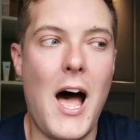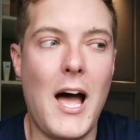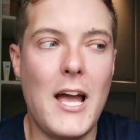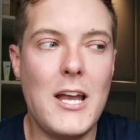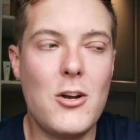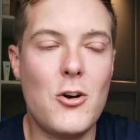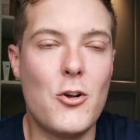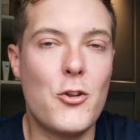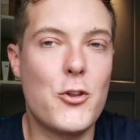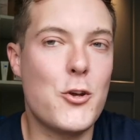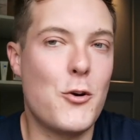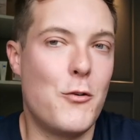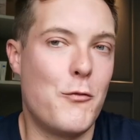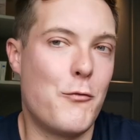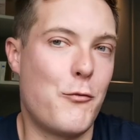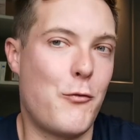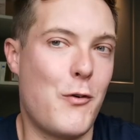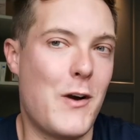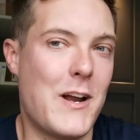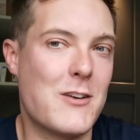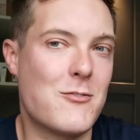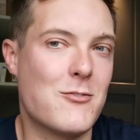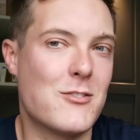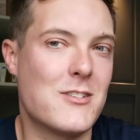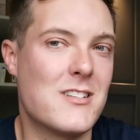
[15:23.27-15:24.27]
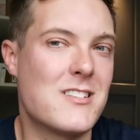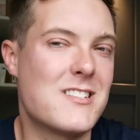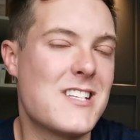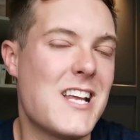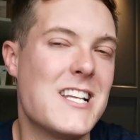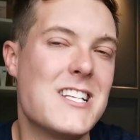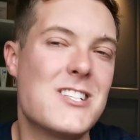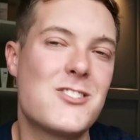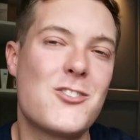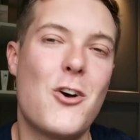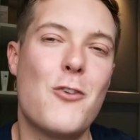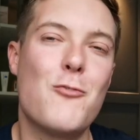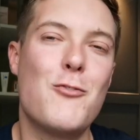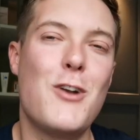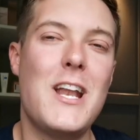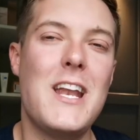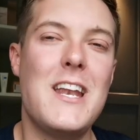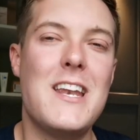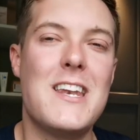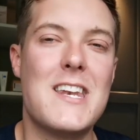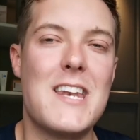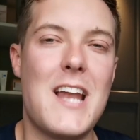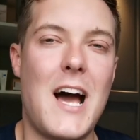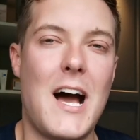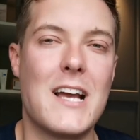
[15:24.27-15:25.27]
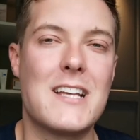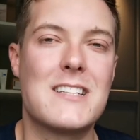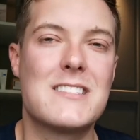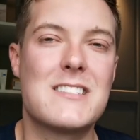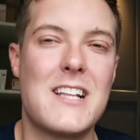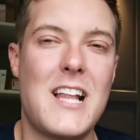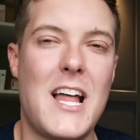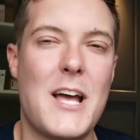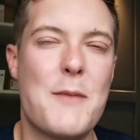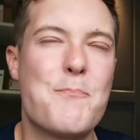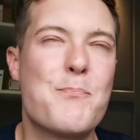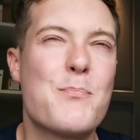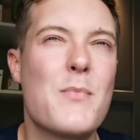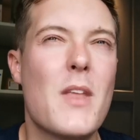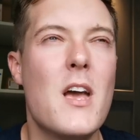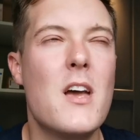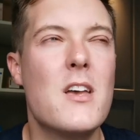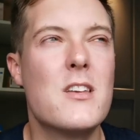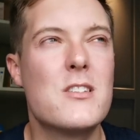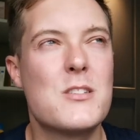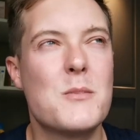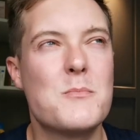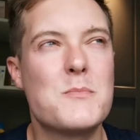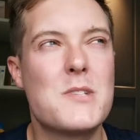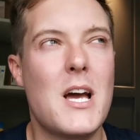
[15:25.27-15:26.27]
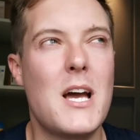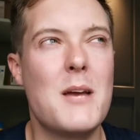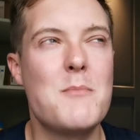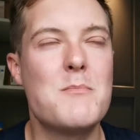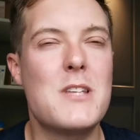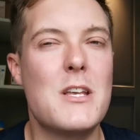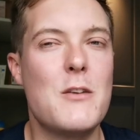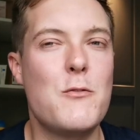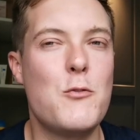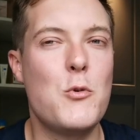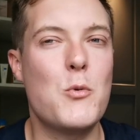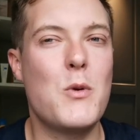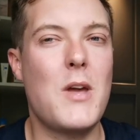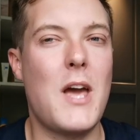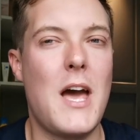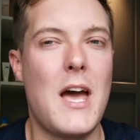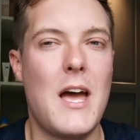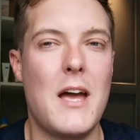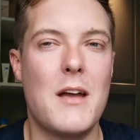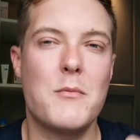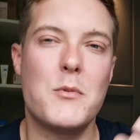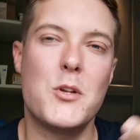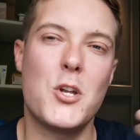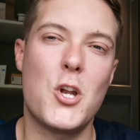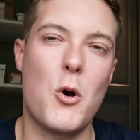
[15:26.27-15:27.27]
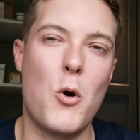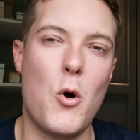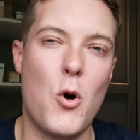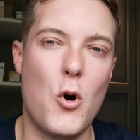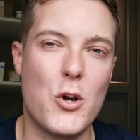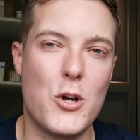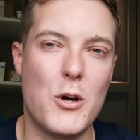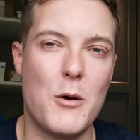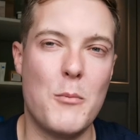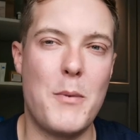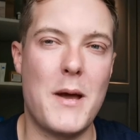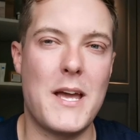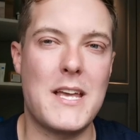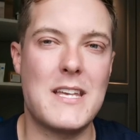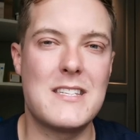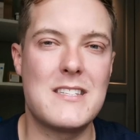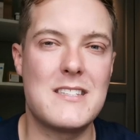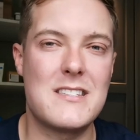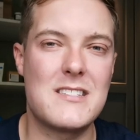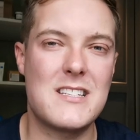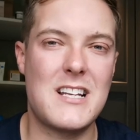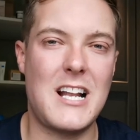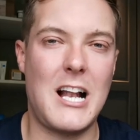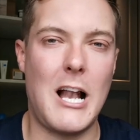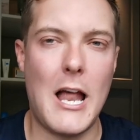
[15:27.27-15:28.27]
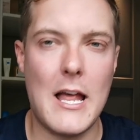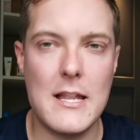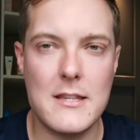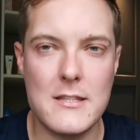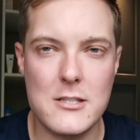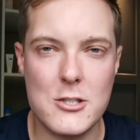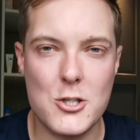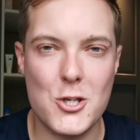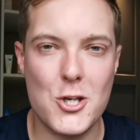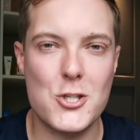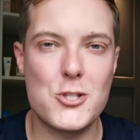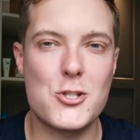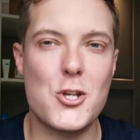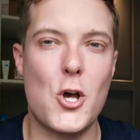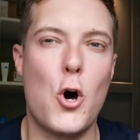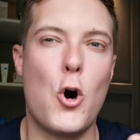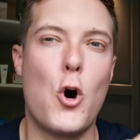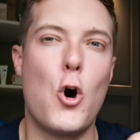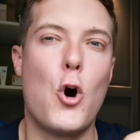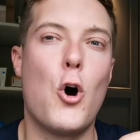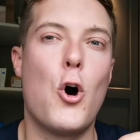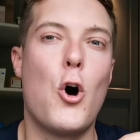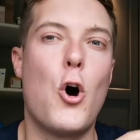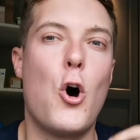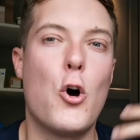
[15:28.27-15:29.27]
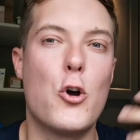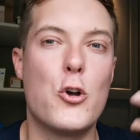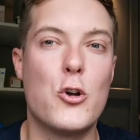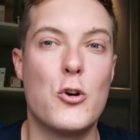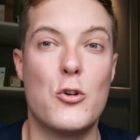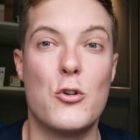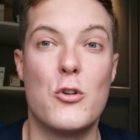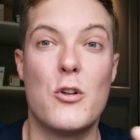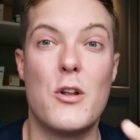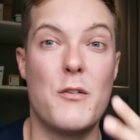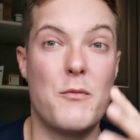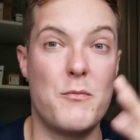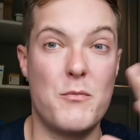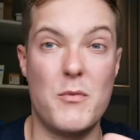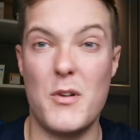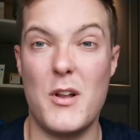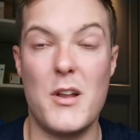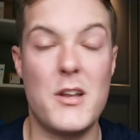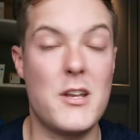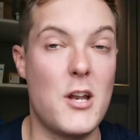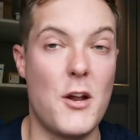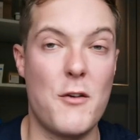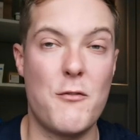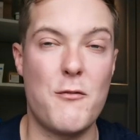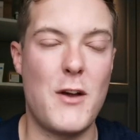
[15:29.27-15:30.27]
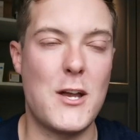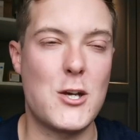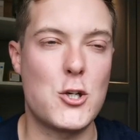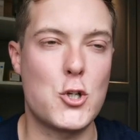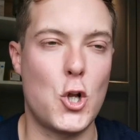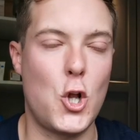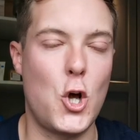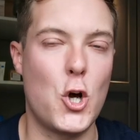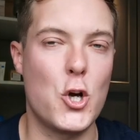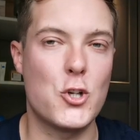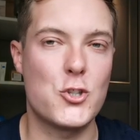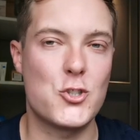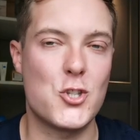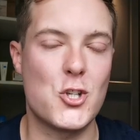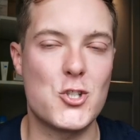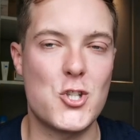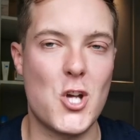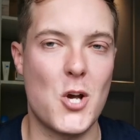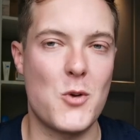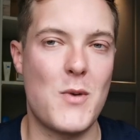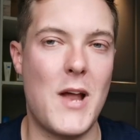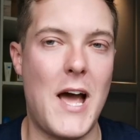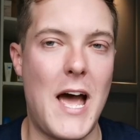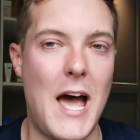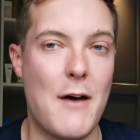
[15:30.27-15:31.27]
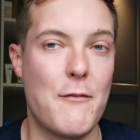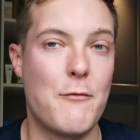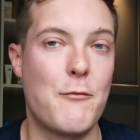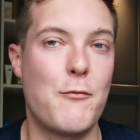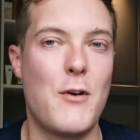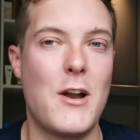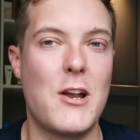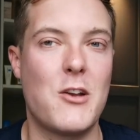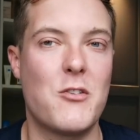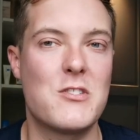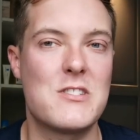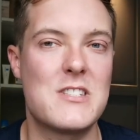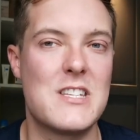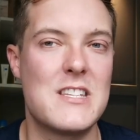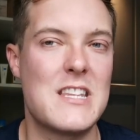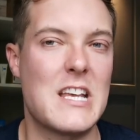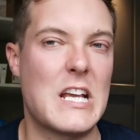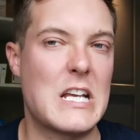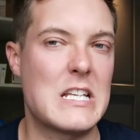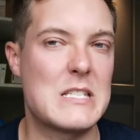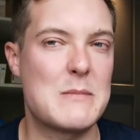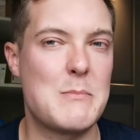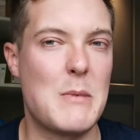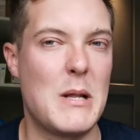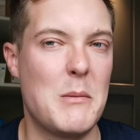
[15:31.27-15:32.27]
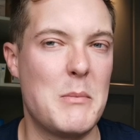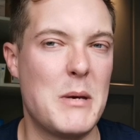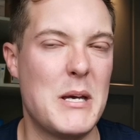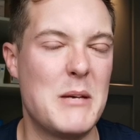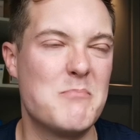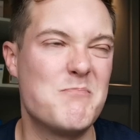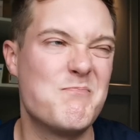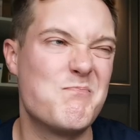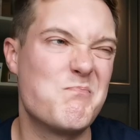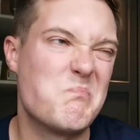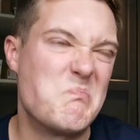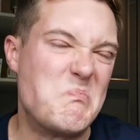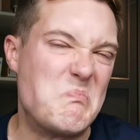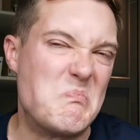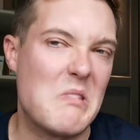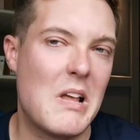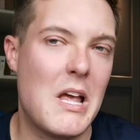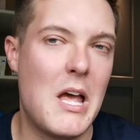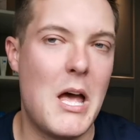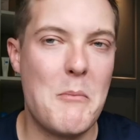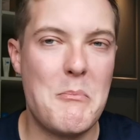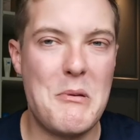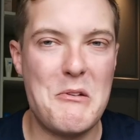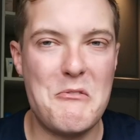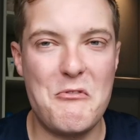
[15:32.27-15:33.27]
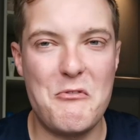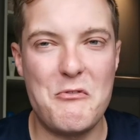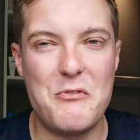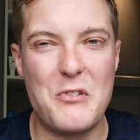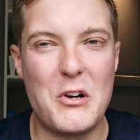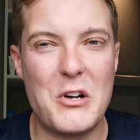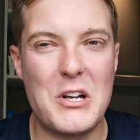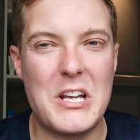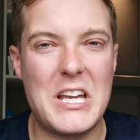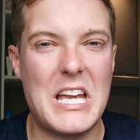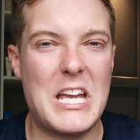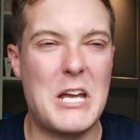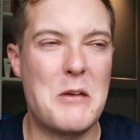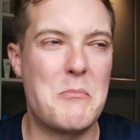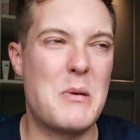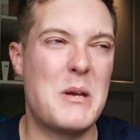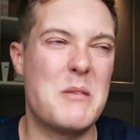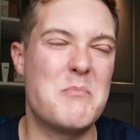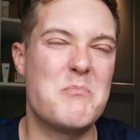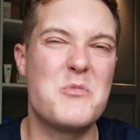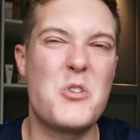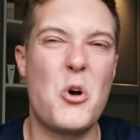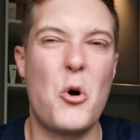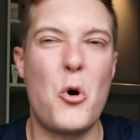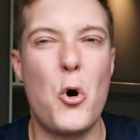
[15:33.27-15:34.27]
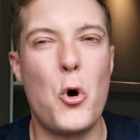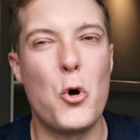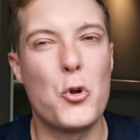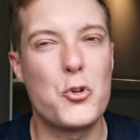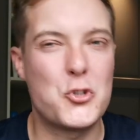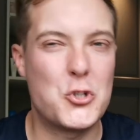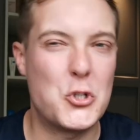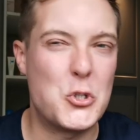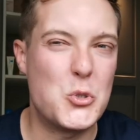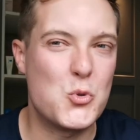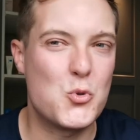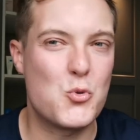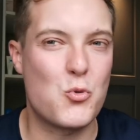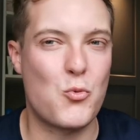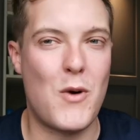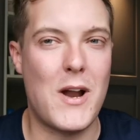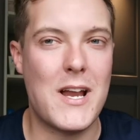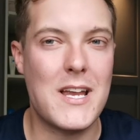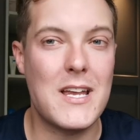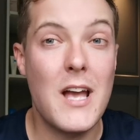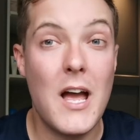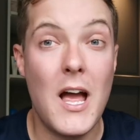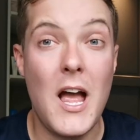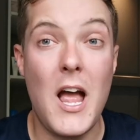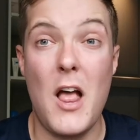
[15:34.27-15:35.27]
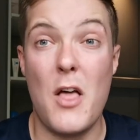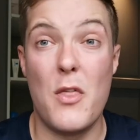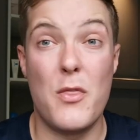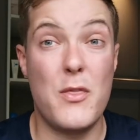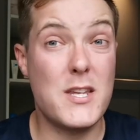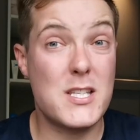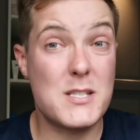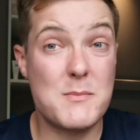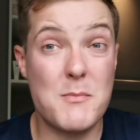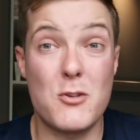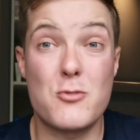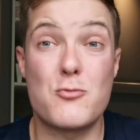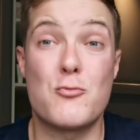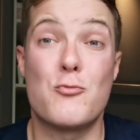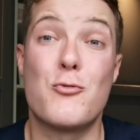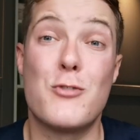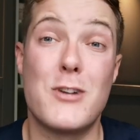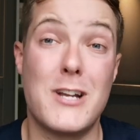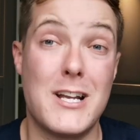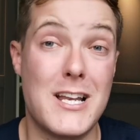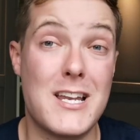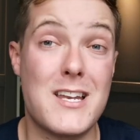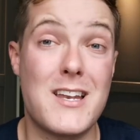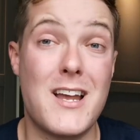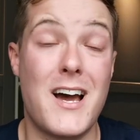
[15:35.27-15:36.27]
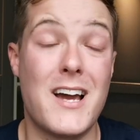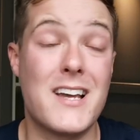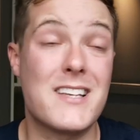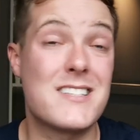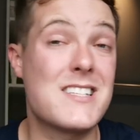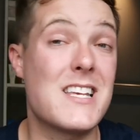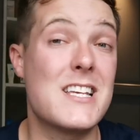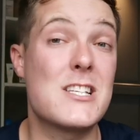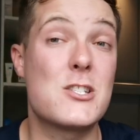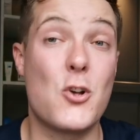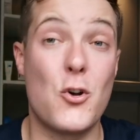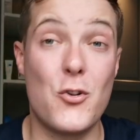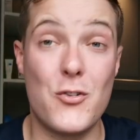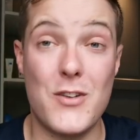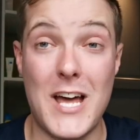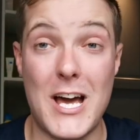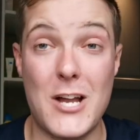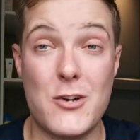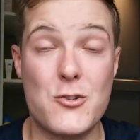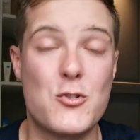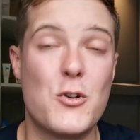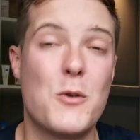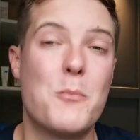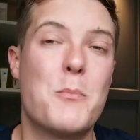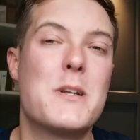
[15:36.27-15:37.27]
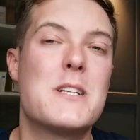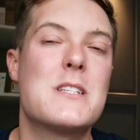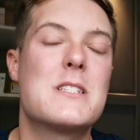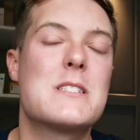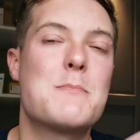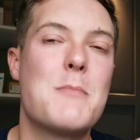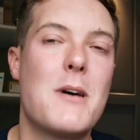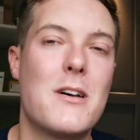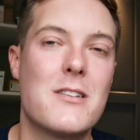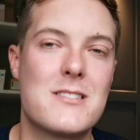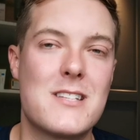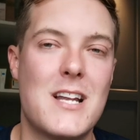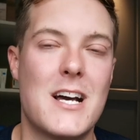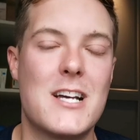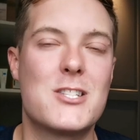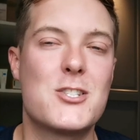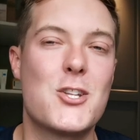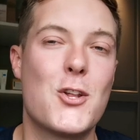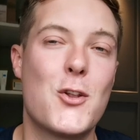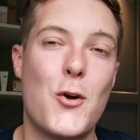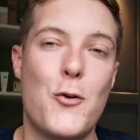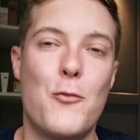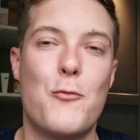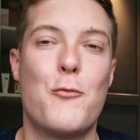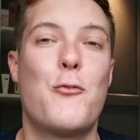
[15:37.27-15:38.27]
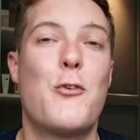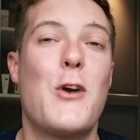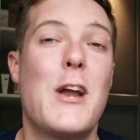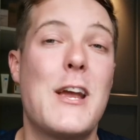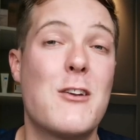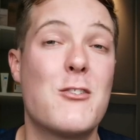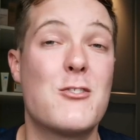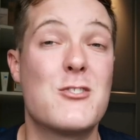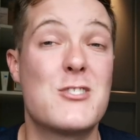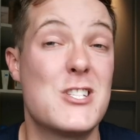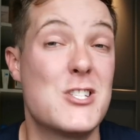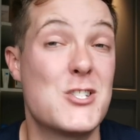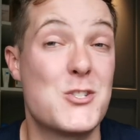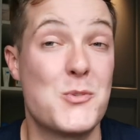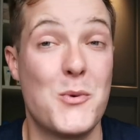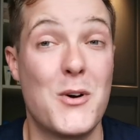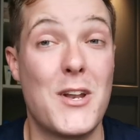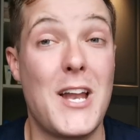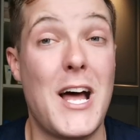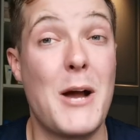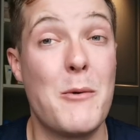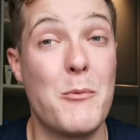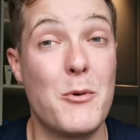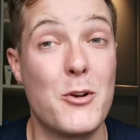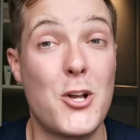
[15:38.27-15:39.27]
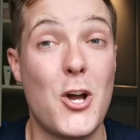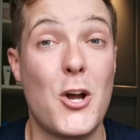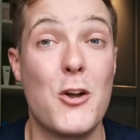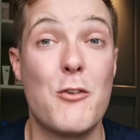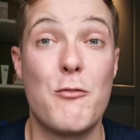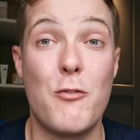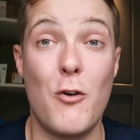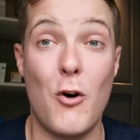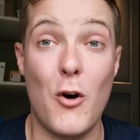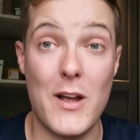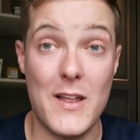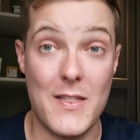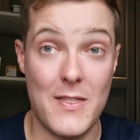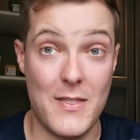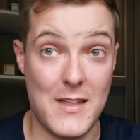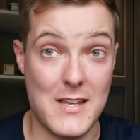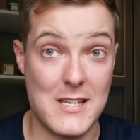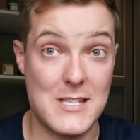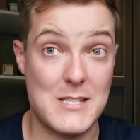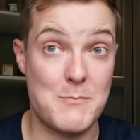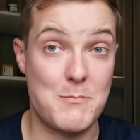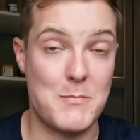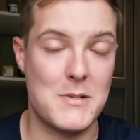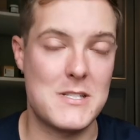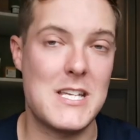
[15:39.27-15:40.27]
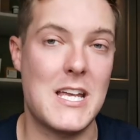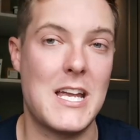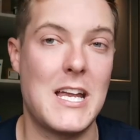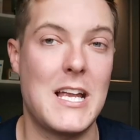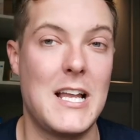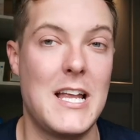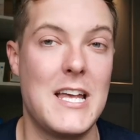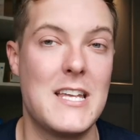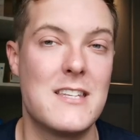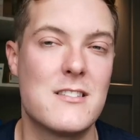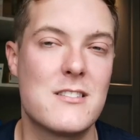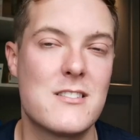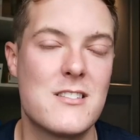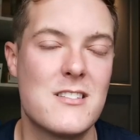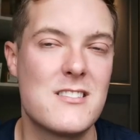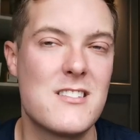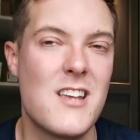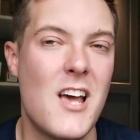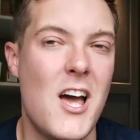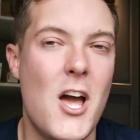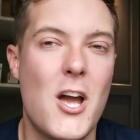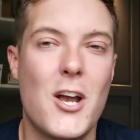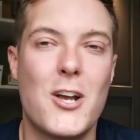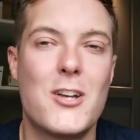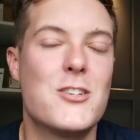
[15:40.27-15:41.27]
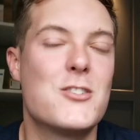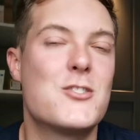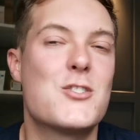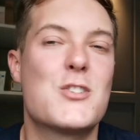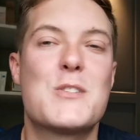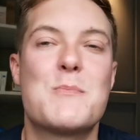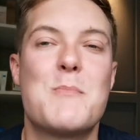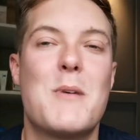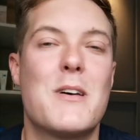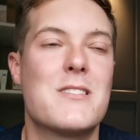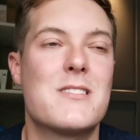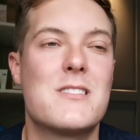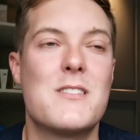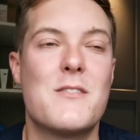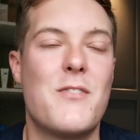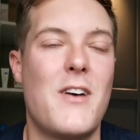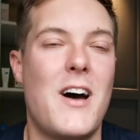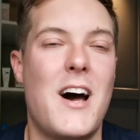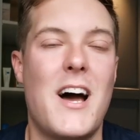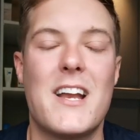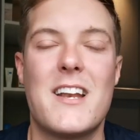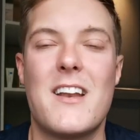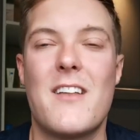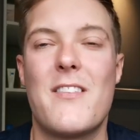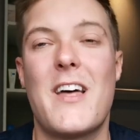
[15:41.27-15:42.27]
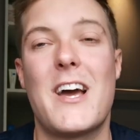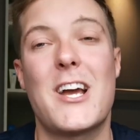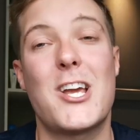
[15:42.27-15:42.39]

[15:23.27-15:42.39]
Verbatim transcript: I got the unfragranced, and it's got a really nice, like, sometimes if you get, you know, oil-based cleansers or oil, you know, facial oils that don't have fragrance in, they can smell a bit, a bit funky, a bit not all too great. This smells really nice. It's all natural, but it smells nice. So the unfragranced is the one I would go for in this particular instance, because it just smells divine.